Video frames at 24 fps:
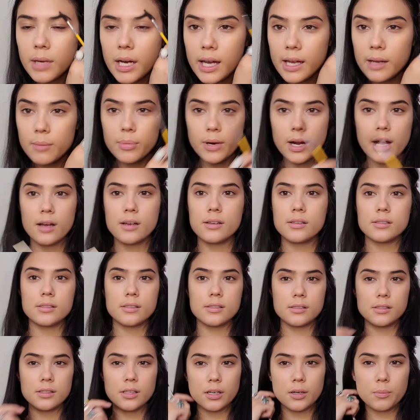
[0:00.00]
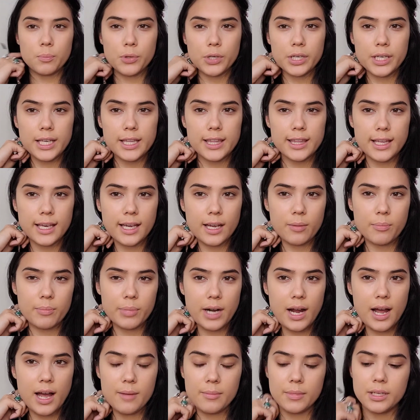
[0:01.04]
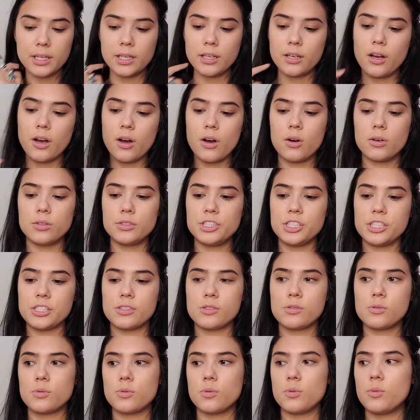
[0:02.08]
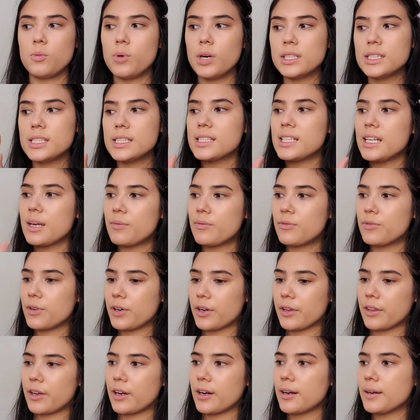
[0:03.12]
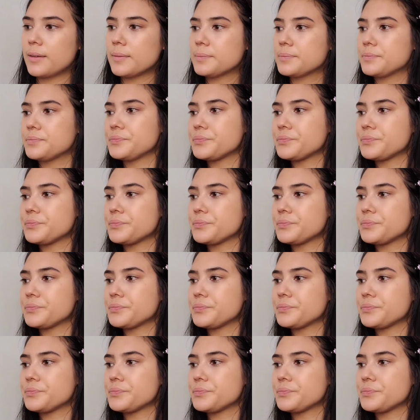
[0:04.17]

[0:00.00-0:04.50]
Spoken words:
my brows look pretty thick, but I'm gonna go just one step further.